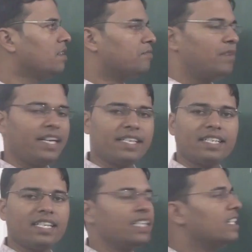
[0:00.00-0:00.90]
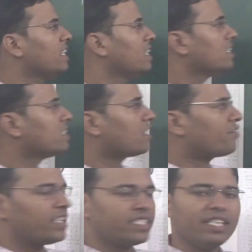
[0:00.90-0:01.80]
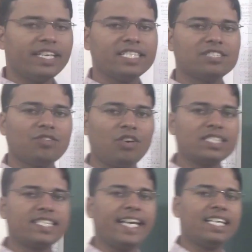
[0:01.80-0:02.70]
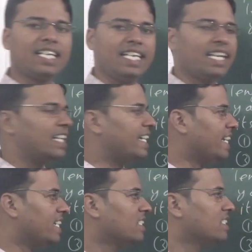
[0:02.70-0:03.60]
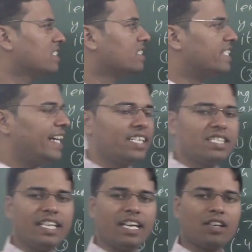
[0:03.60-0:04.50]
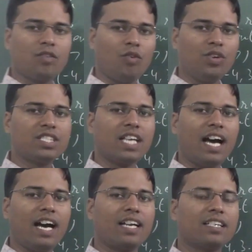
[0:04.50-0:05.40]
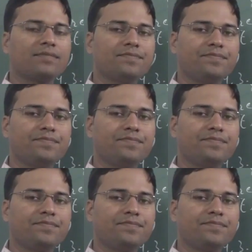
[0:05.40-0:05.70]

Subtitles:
But the question is not saying clearly that the chords are